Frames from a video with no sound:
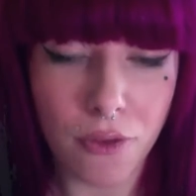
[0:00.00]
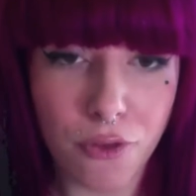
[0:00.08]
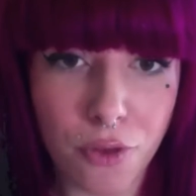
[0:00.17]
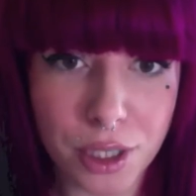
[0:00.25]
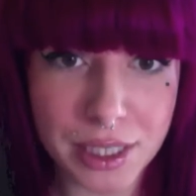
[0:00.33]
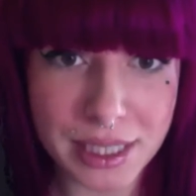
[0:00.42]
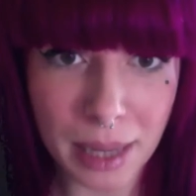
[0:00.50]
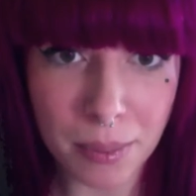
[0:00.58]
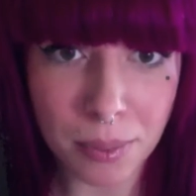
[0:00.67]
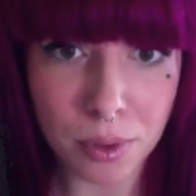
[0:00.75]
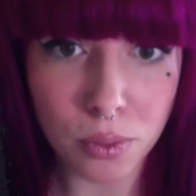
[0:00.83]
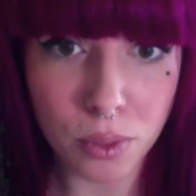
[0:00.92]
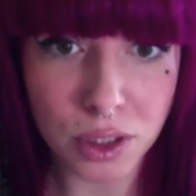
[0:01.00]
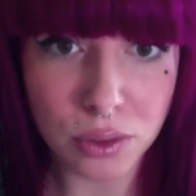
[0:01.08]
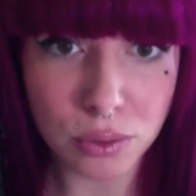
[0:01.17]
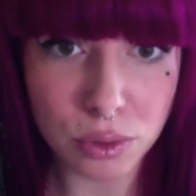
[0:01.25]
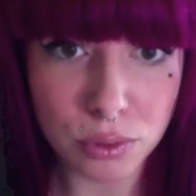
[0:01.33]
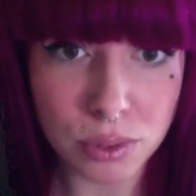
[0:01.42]
For example, when you
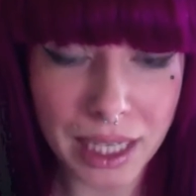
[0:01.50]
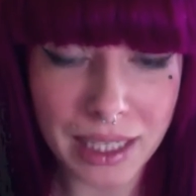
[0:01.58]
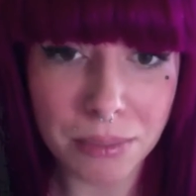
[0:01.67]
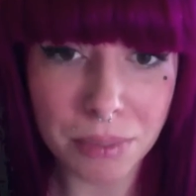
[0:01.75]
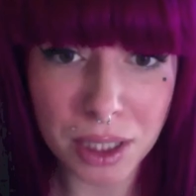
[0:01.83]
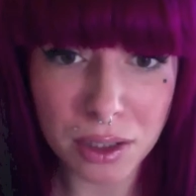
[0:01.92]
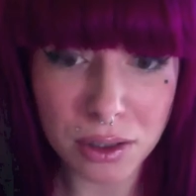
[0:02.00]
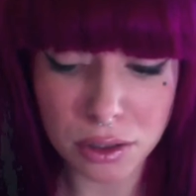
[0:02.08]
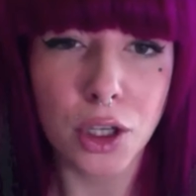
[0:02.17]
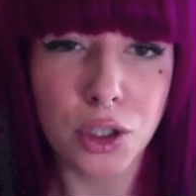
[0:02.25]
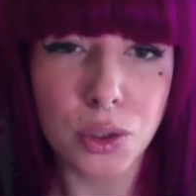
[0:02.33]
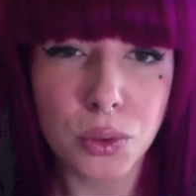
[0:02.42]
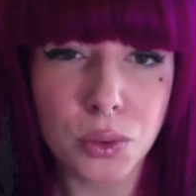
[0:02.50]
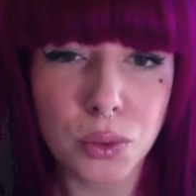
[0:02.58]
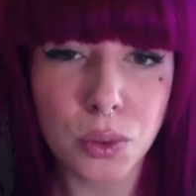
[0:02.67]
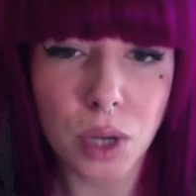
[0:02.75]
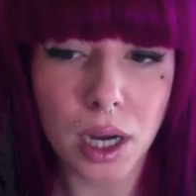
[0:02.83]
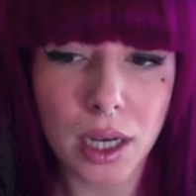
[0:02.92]
do get it pierced,
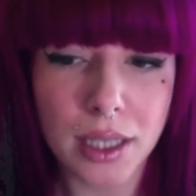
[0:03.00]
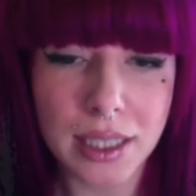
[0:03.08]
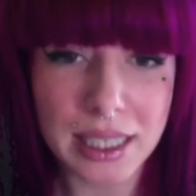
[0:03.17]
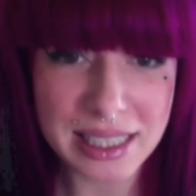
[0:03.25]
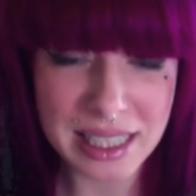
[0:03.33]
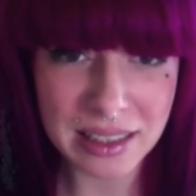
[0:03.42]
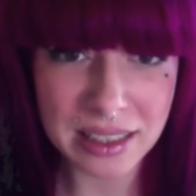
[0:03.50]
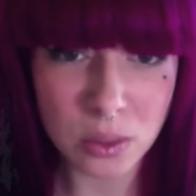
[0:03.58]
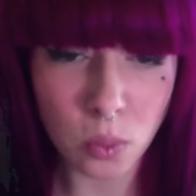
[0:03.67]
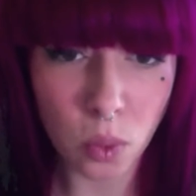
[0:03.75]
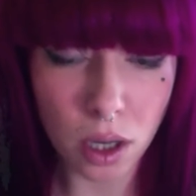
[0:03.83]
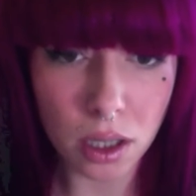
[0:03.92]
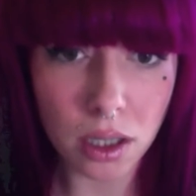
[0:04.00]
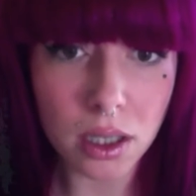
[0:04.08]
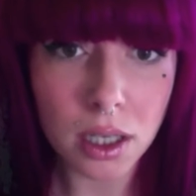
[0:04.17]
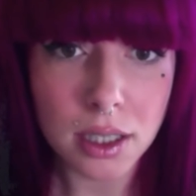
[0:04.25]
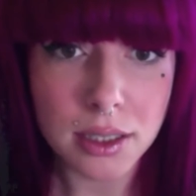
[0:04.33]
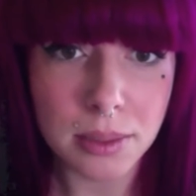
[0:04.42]
you get saline water
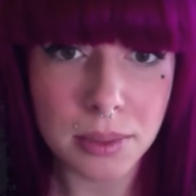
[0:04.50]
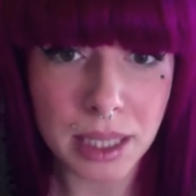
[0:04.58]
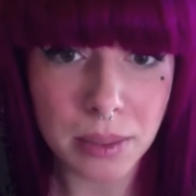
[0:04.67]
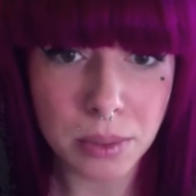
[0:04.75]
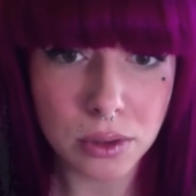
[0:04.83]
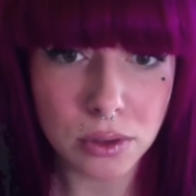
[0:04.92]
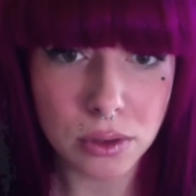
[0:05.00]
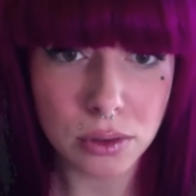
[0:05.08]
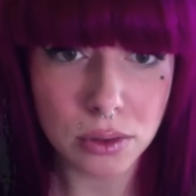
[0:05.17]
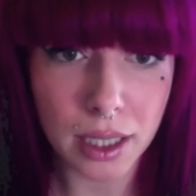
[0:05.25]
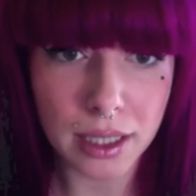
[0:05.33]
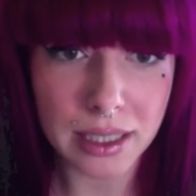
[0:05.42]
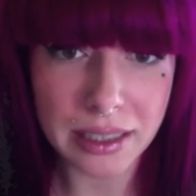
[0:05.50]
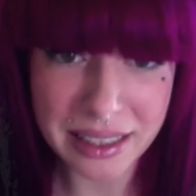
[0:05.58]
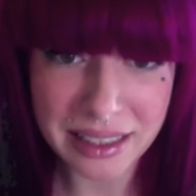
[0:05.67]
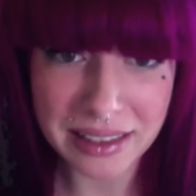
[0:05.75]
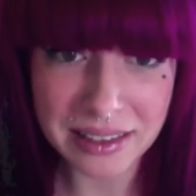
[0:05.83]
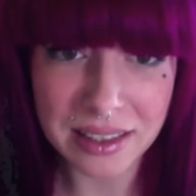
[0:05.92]
to be able to
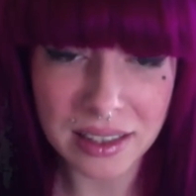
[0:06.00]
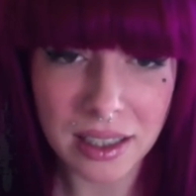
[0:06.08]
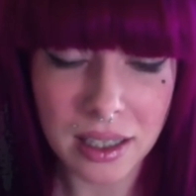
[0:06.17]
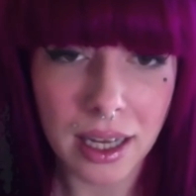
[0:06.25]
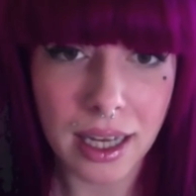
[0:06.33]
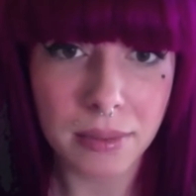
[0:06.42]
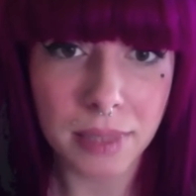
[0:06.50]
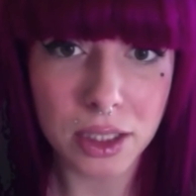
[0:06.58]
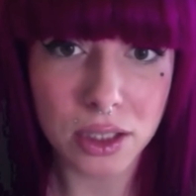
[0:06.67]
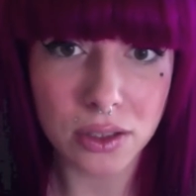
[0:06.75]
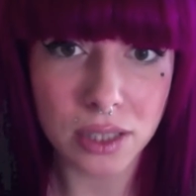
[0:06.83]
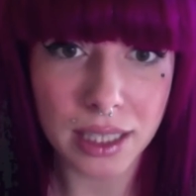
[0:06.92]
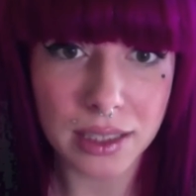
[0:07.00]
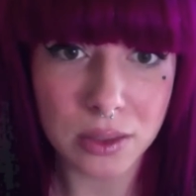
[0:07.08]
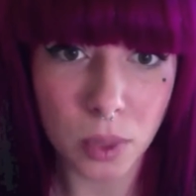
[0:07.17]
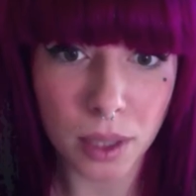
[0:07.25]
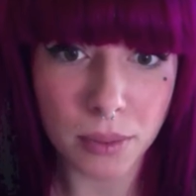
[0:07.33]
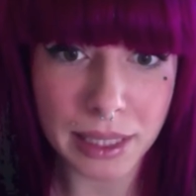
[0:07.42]
clean it and make sure that it's
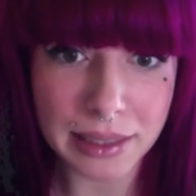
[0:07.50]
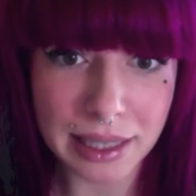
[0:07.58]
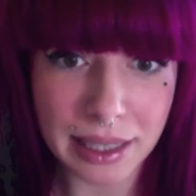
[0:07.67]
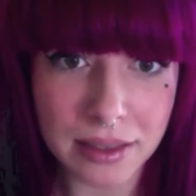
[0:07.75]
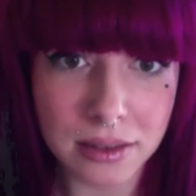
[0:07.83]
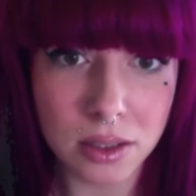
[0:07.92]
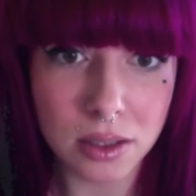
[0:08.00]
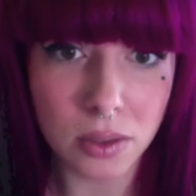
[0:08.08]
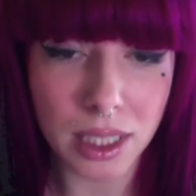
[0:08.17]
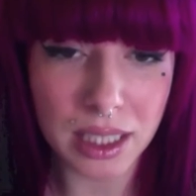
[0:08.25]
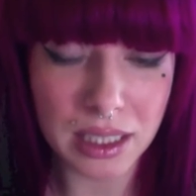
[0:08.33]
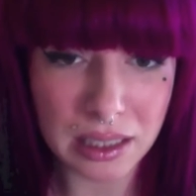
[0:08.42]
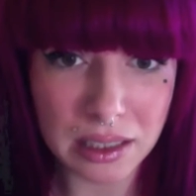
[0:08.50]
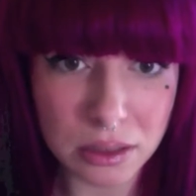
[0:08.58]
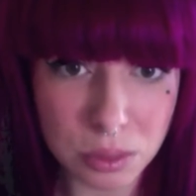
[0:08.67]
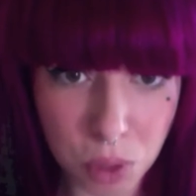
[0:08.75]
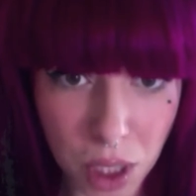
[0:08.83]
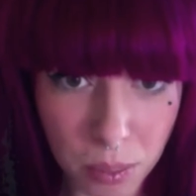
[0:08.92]
well maintained so that it heals
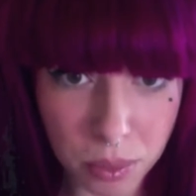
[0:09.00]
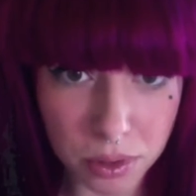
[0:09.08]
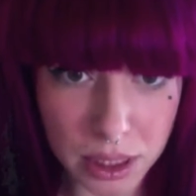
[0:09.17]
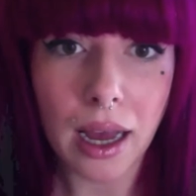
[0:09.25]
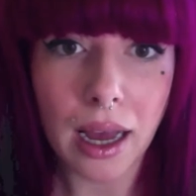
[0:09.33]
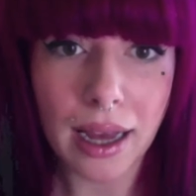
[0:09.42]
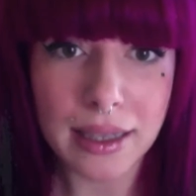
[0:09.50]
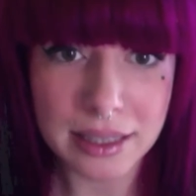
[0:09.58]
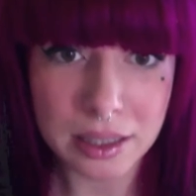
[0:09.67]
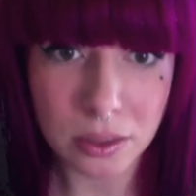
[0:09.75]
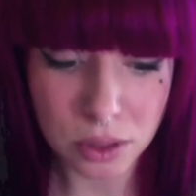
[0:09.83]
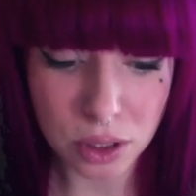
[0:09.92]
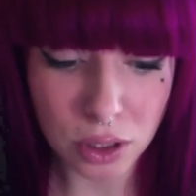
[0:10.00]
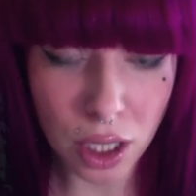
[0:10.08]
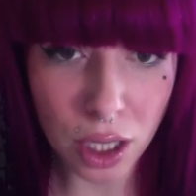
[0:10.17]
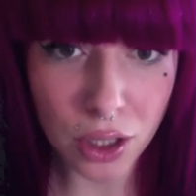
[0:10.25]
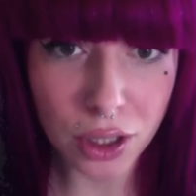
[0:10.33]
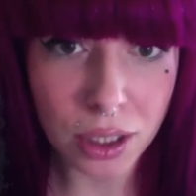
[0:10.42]
properly. As it goes
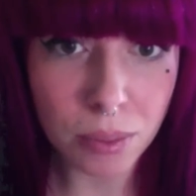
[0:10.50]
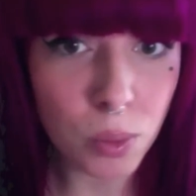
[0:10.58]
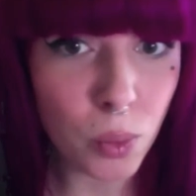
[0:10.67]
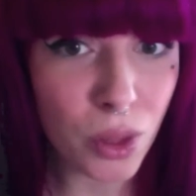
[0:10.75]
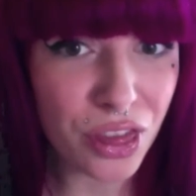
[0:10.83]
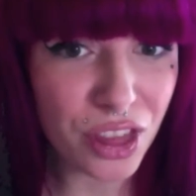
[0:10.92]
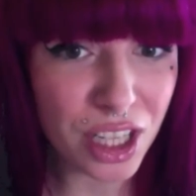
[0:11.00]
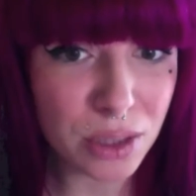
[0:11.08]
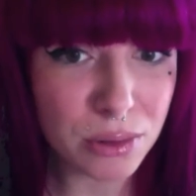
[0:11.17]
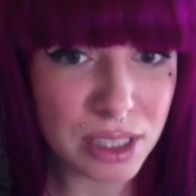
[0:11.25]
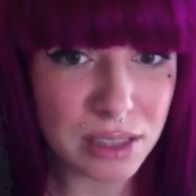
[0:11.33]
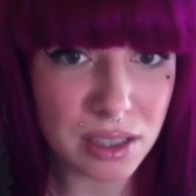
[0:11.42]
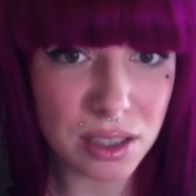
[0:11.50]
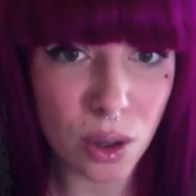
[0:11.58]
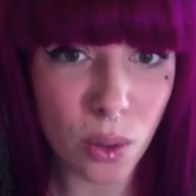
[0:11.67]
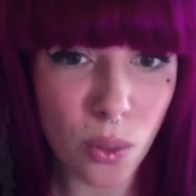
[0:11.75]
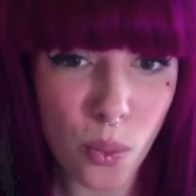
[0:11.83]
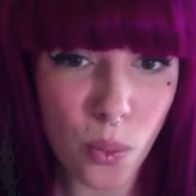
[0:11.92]
along, the number one thing you need to
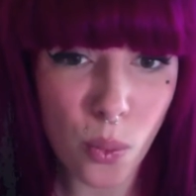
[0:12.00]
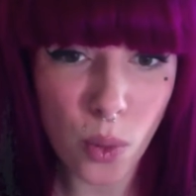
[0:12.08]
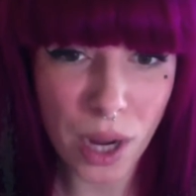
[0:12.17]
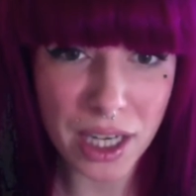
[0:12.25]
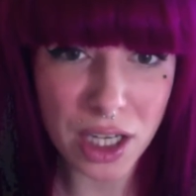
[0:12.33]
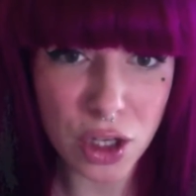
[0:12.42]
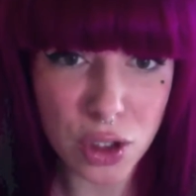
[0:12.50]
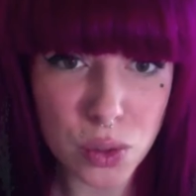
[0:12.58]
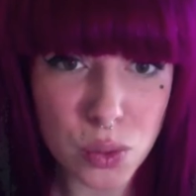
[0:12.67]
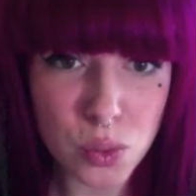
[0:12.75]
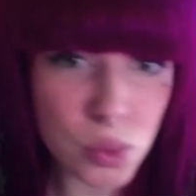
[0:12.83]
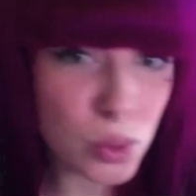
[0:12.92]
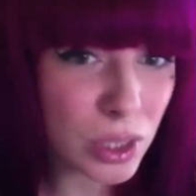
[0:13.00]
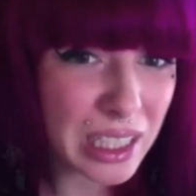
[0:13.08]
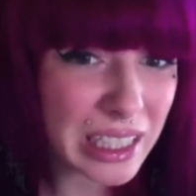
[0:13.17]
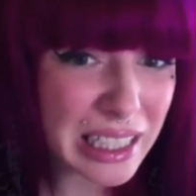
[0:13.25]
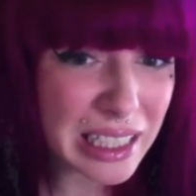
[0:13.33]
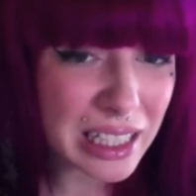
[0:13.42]
know when you
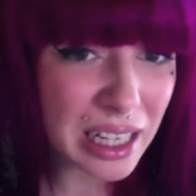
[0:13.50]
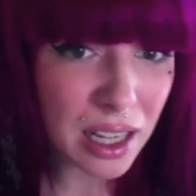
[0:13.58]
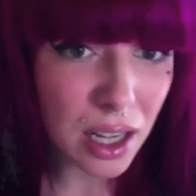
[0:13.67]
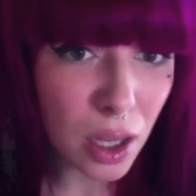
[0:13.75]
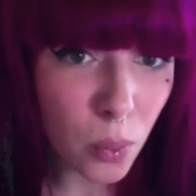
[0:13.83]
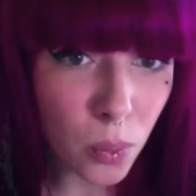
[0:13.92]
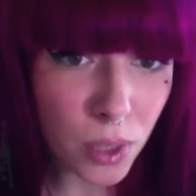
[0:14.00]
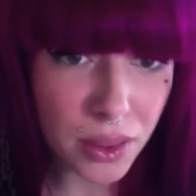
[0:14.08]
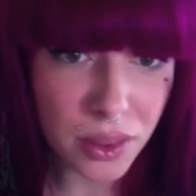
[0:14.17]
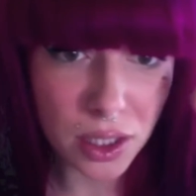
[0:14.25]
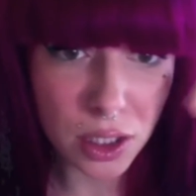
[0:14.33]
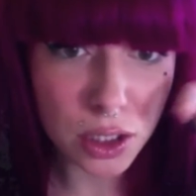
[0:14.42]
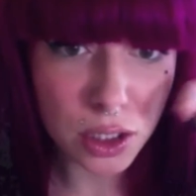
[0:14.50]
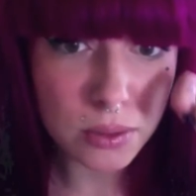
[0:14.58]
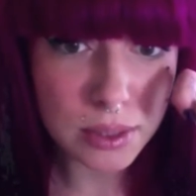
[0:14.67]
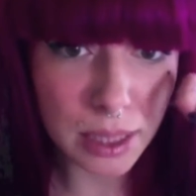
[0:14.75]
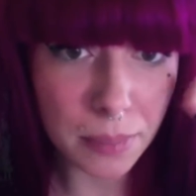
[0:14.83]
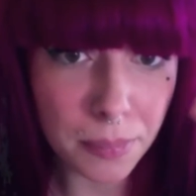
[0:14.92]
clean with a
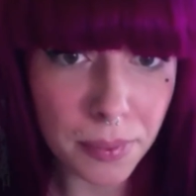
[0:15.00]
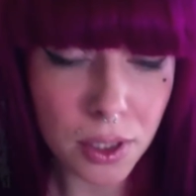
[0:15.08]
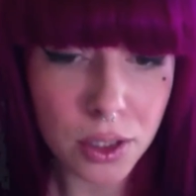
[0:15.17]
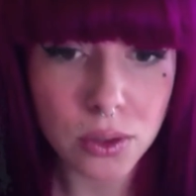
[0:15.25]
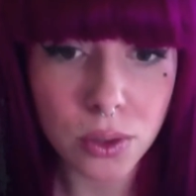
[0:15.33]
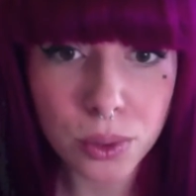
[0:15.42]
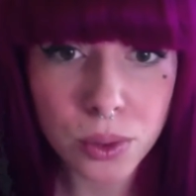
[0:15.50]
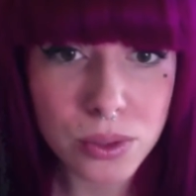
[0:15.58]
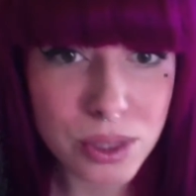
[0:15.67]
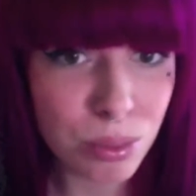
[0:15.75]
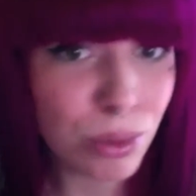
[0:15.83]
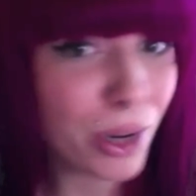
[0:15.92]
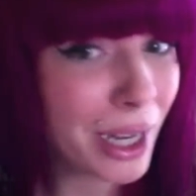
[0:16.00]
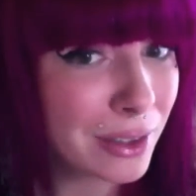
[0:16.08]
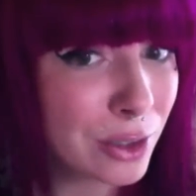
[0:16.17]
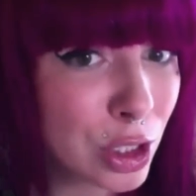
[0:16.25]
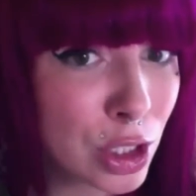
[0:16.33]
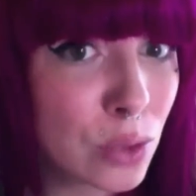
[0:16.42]
Q-tip, you don't use the
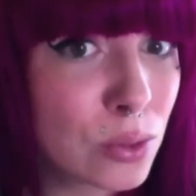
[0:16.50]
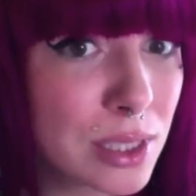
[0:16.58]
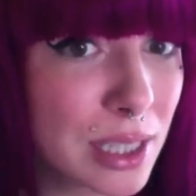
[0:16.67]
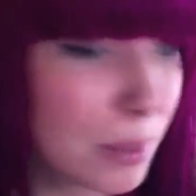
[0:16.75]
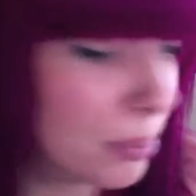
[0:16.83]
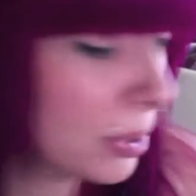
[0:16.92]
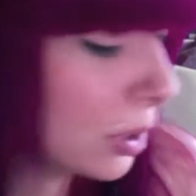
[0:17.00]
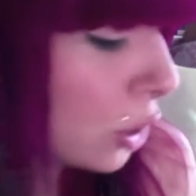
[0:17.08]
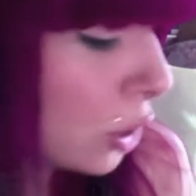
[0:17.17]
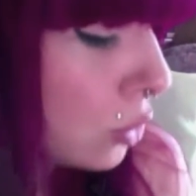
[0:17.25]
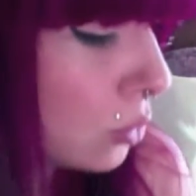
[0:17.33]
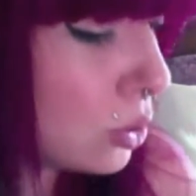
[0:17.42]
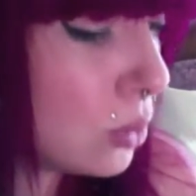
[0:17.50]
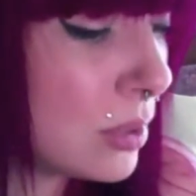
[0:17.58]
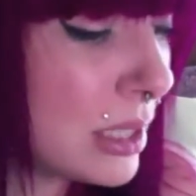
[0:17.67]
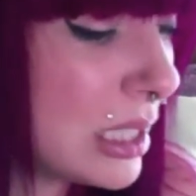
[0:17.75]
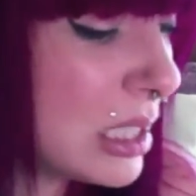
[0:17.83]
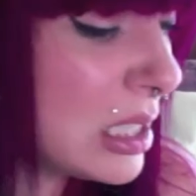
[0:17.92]
brand Q-tip. You
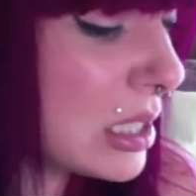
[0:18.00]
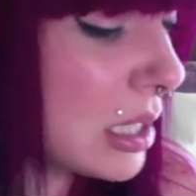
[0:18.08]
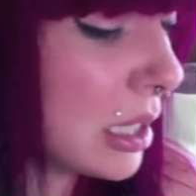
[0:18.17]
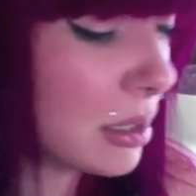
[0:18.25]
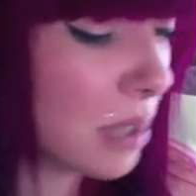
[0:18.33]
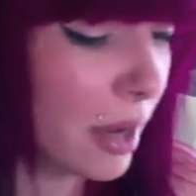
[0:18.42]
use these things.